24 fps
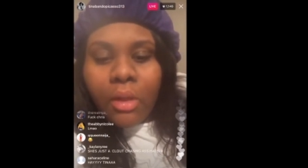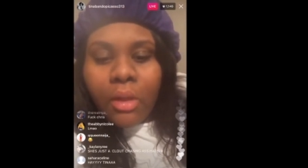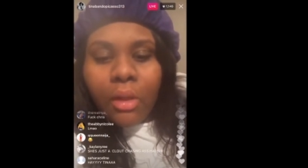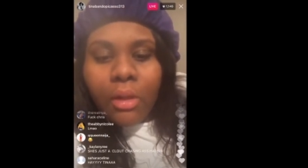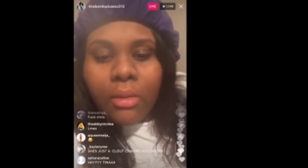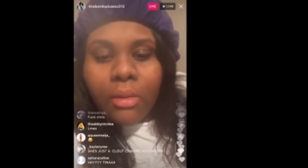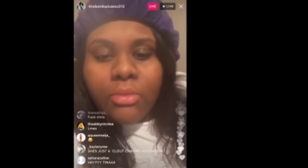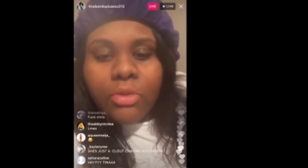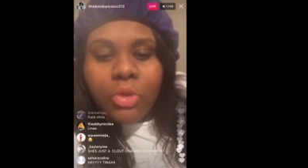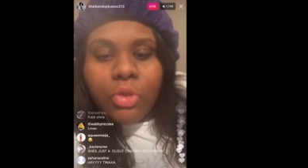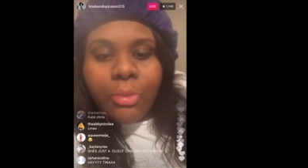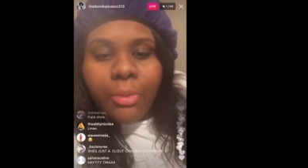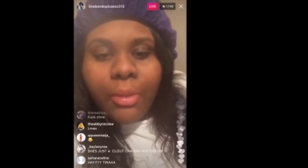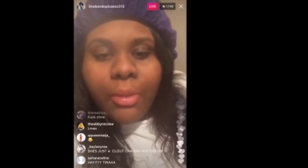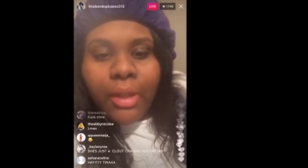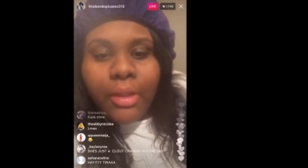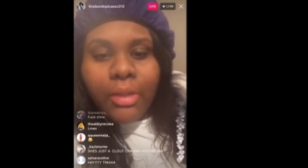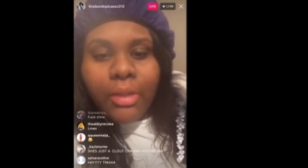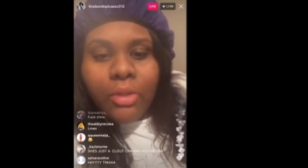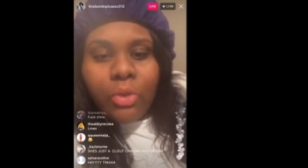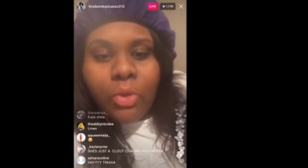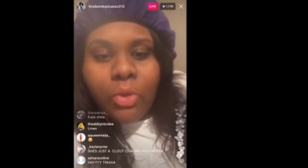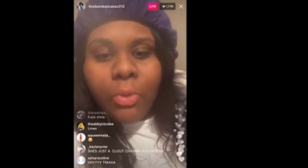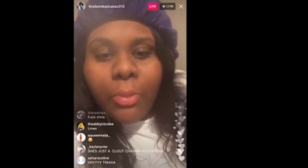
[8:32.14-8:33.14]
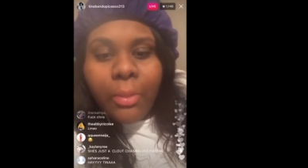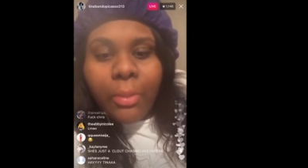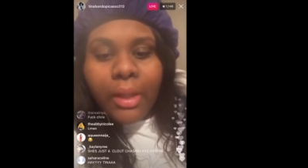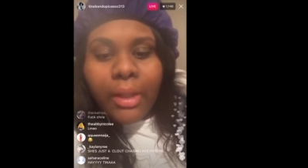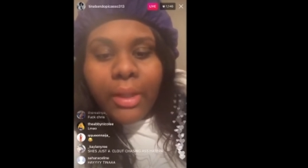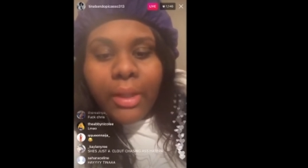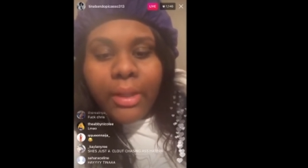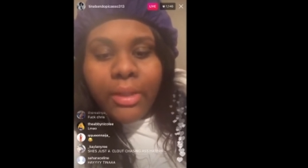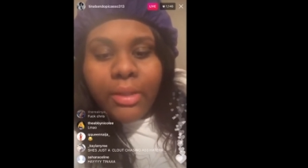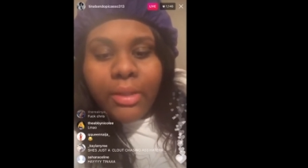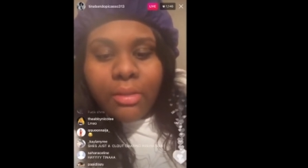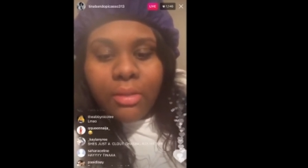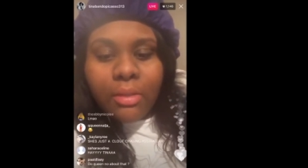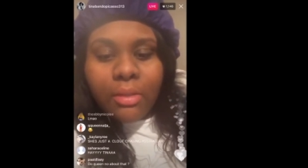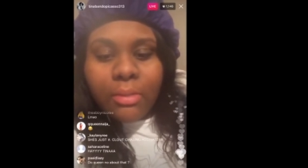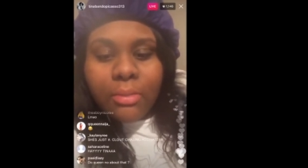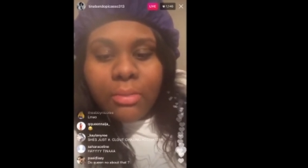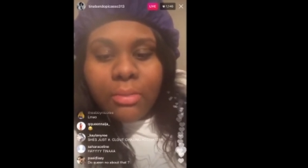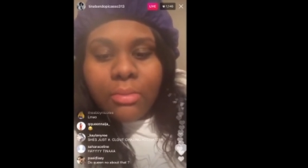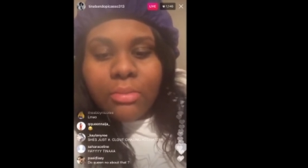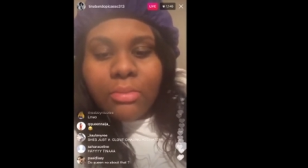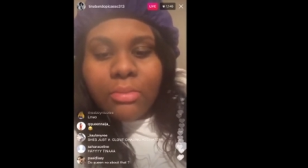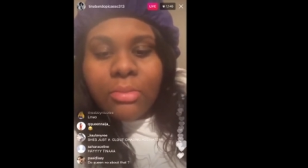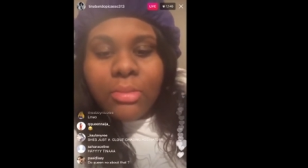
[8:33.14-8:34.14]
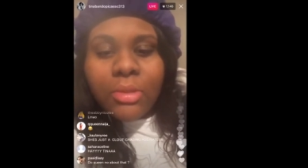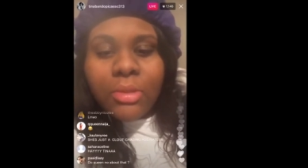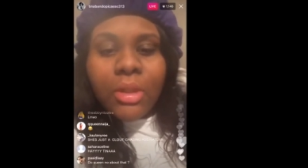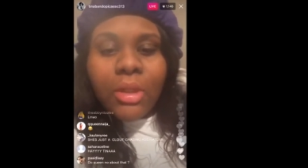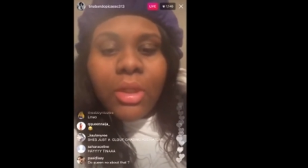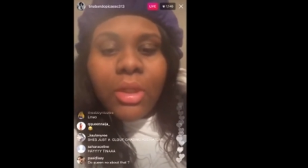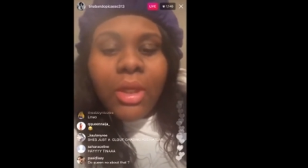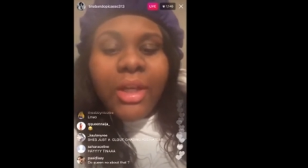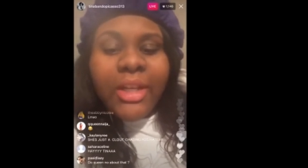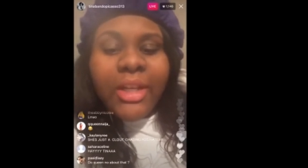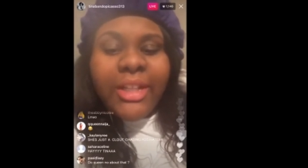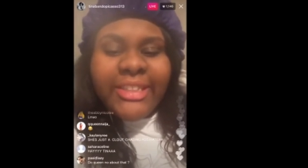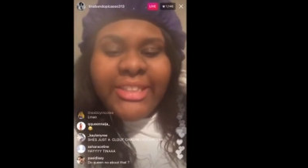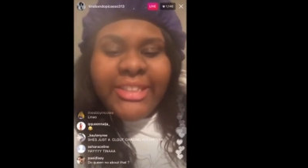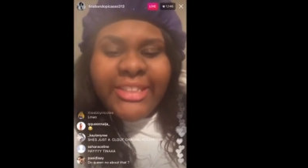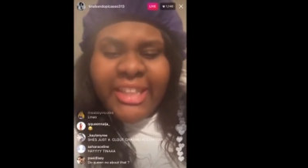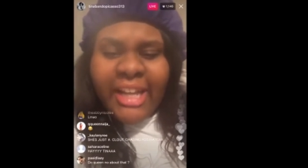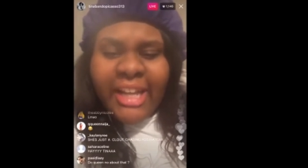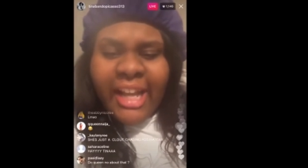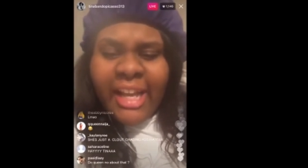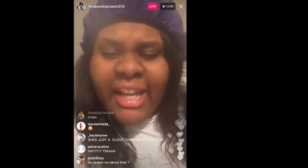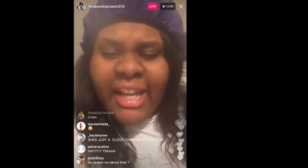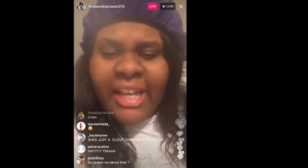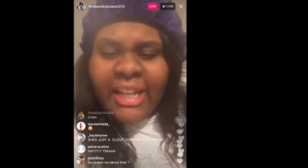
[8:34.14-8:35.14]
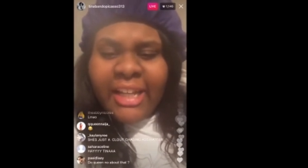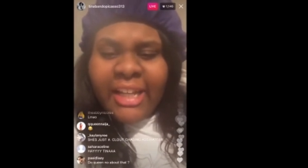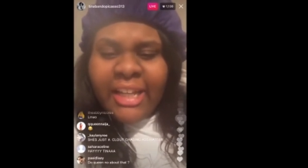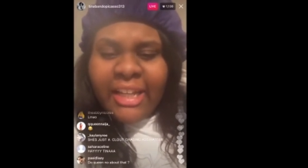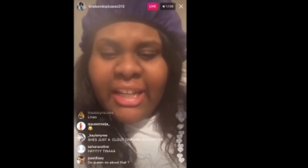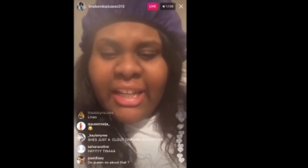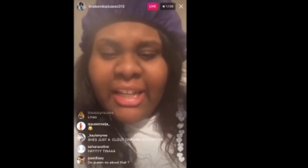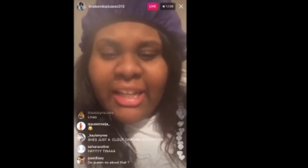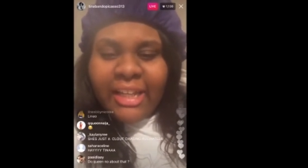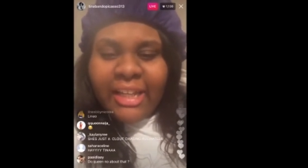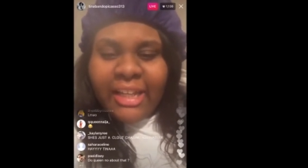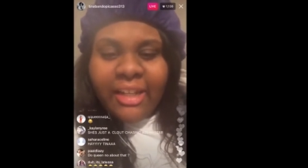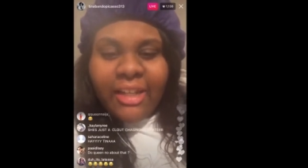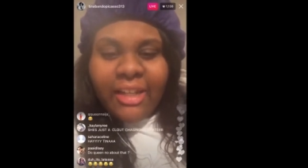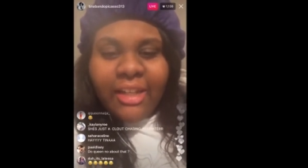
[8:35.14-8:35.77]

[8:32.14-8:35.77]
I'm too mad to do my anthem. Dang.